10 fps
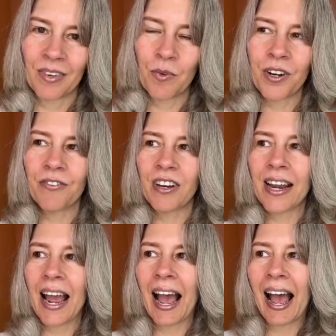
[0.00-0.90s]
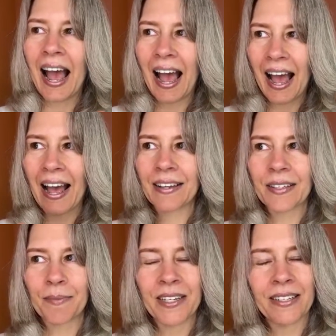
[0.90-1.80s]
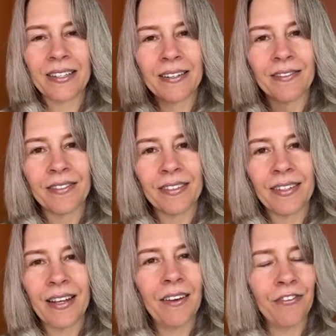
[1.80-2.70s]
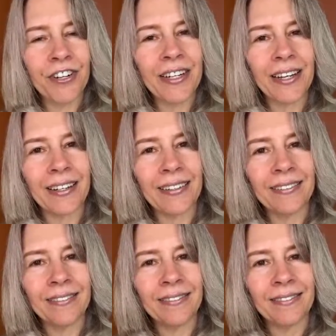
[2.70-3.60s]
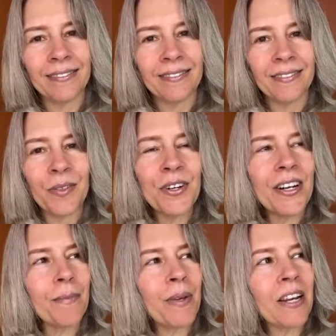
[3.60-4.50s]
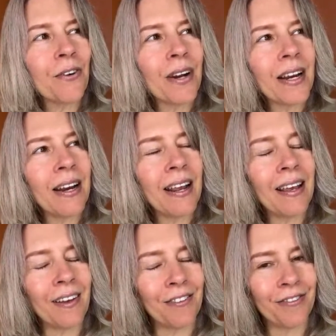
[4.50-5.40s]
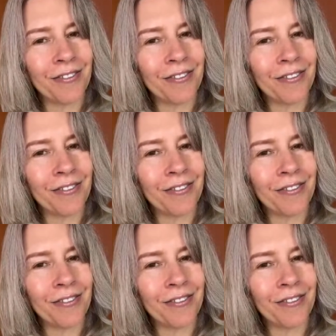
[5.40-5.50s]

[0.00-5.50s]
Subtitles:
What if I ask myself every day, wouldn't it be great if?